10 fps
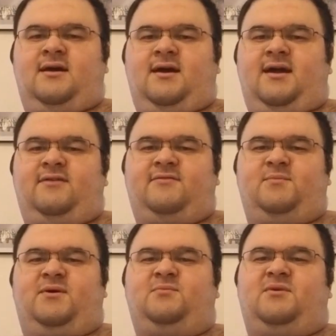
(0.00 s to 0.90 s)
Hi
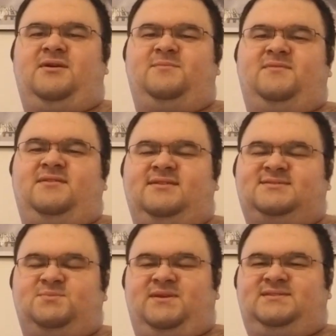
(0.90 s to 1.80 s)
everyone, welcome to
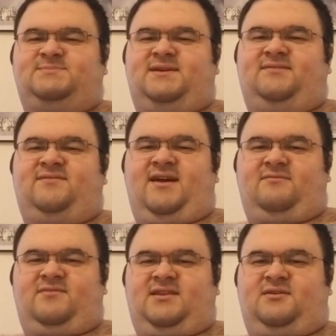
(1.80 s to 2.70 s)
this week's Big
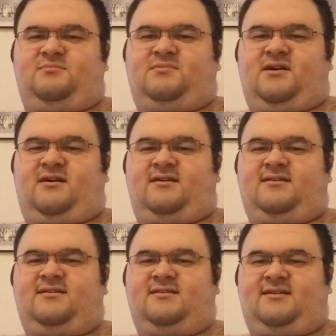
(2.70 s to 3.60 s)
Fat Video blog.
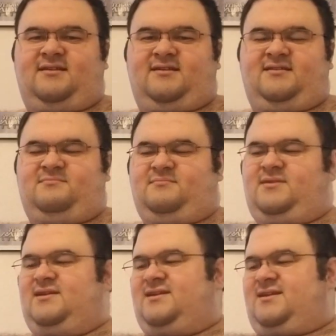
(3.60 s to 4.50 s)

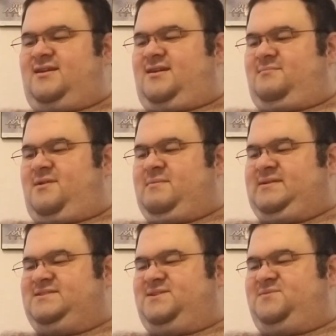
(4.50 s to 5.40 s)
I'm
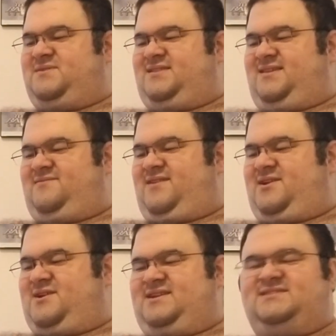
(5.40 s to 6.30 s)
coming to you with a
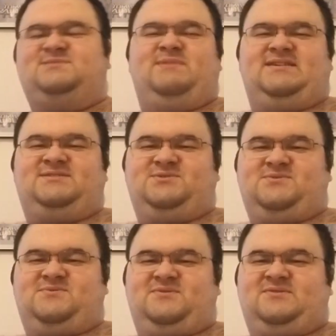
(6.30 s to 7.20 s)
very
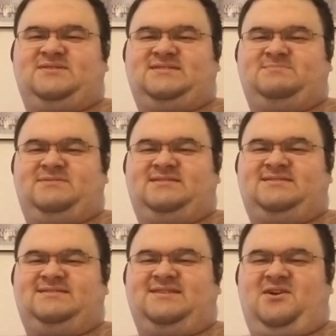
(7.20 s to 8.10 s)
special
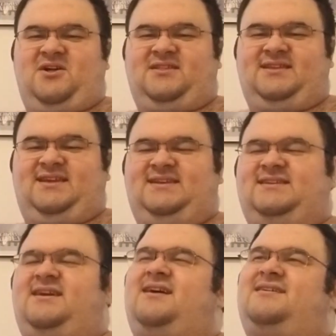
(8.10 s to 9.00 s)
Christmas holiday